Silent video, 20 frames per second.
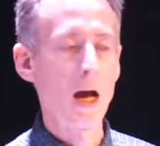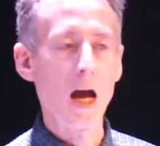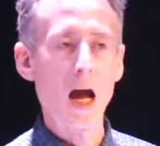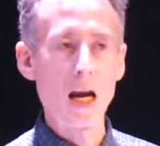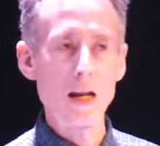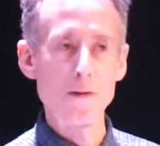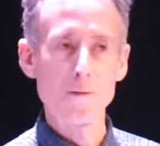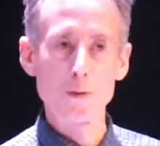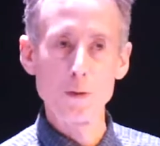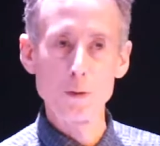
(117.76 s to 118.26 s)

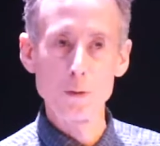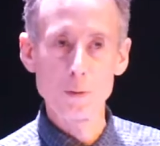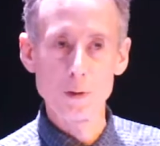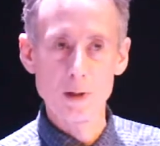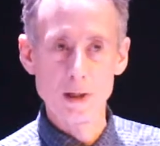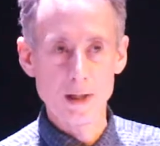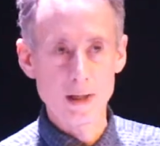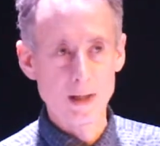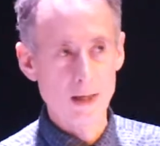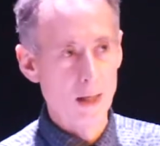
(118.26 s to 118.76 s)
And if you
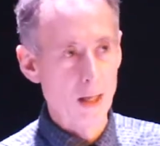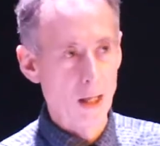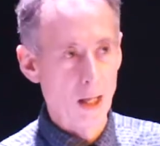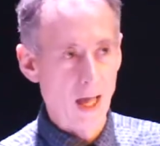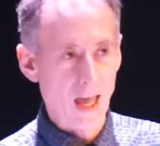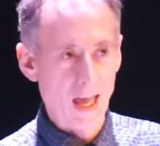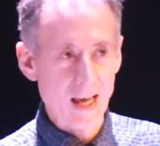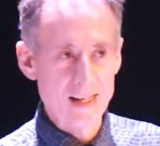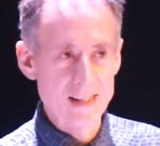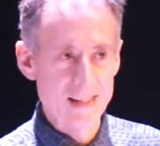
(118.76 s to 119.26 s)

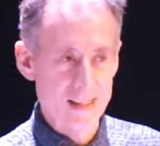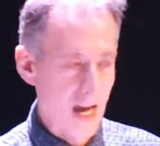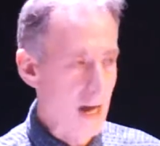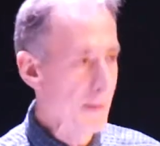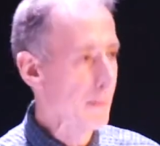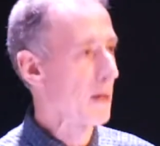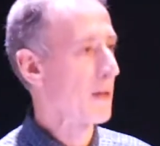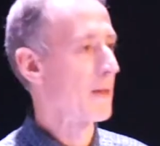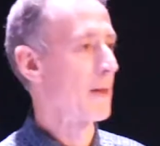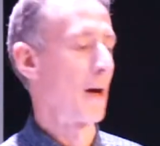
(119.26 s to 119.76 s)

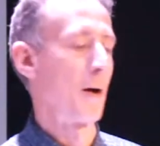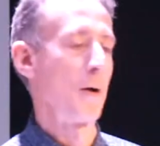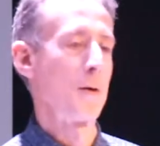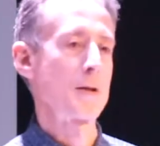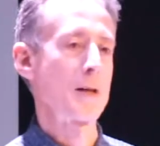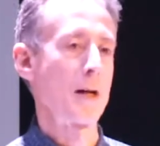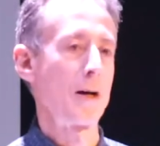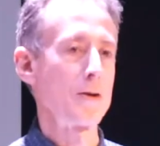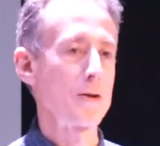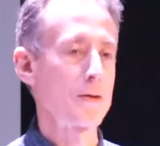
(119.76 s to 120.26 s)
examine those
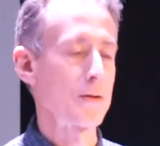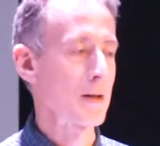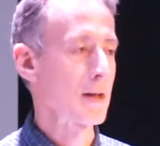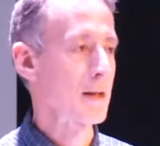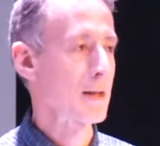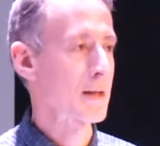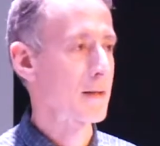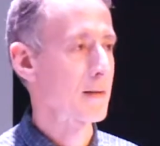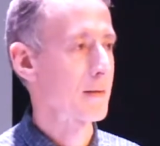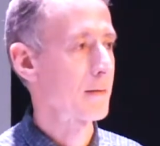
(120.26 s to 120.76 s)

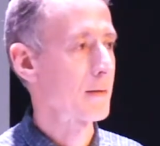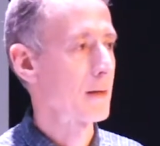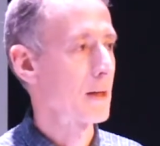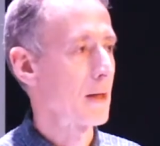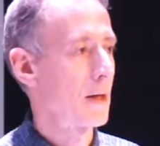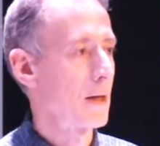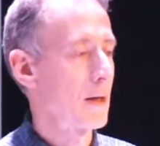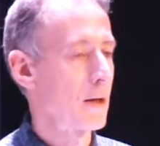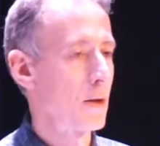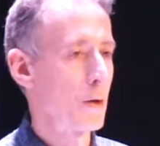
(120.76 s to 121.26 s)
countries,
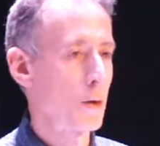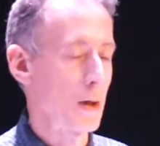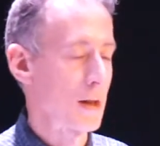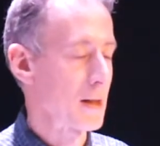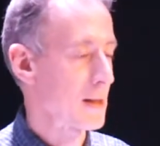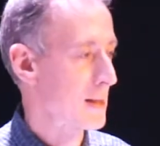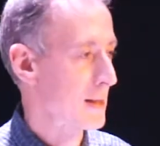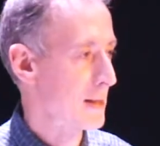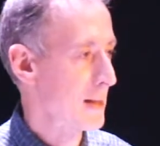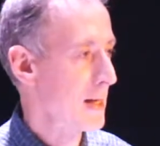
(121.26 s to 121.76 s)
you can
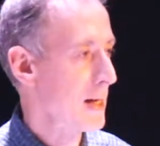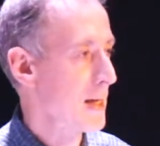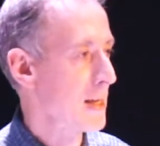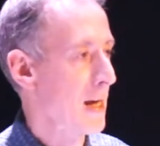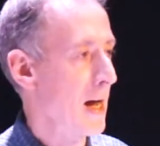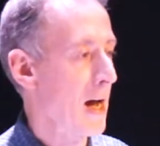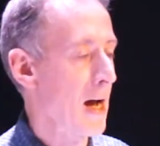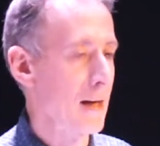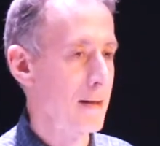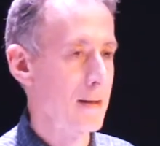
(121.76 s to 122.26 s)
see
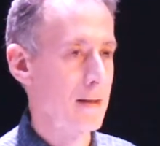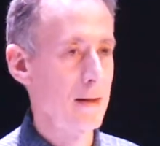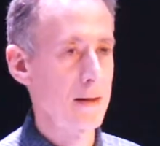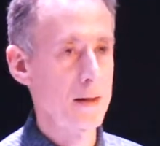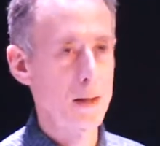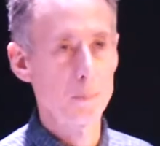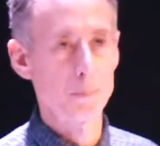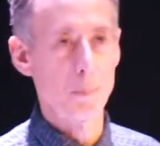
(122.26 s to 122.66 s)
that the